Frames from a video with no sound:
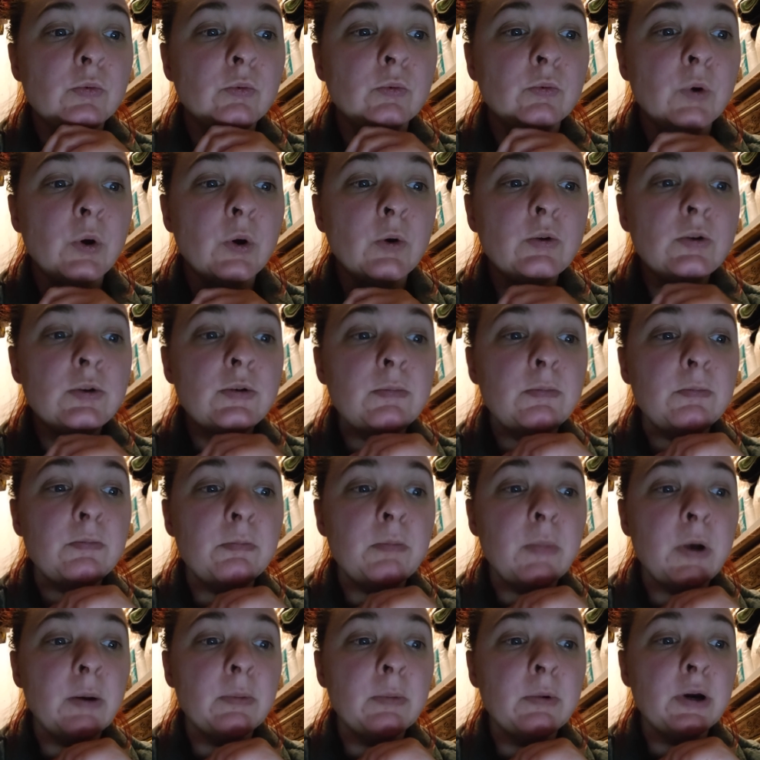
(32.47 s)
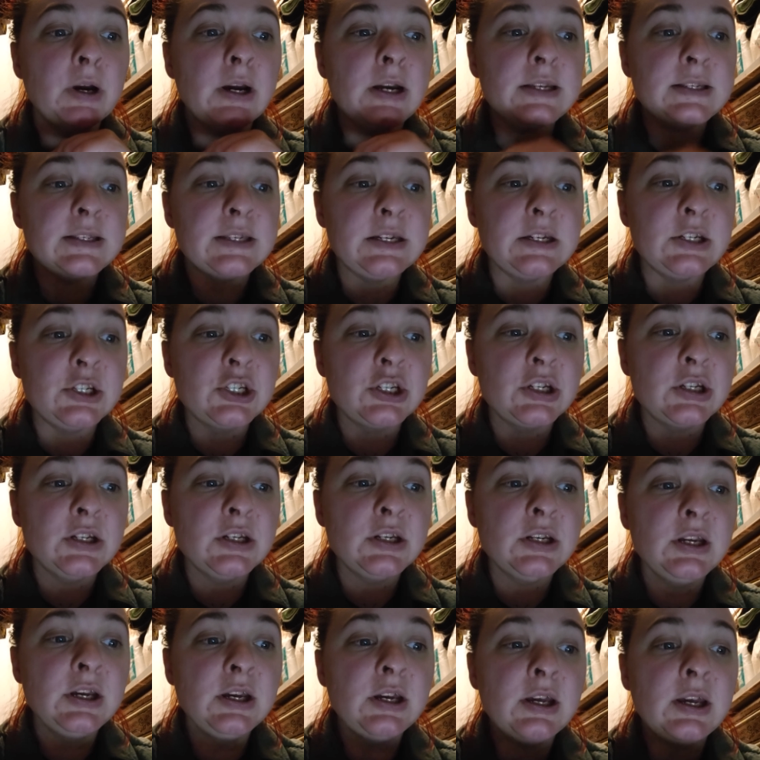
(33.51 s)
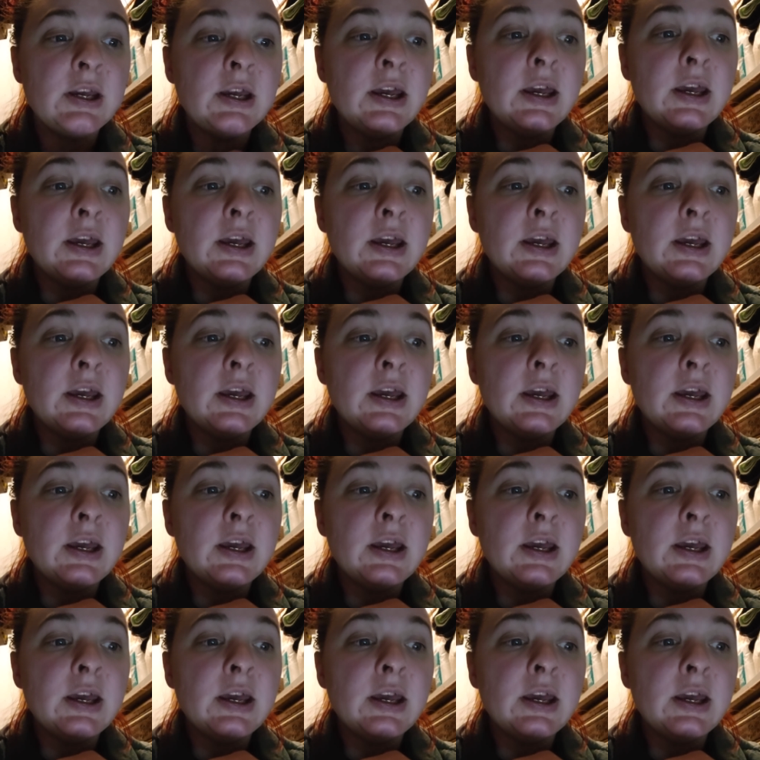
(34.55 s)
rote memorization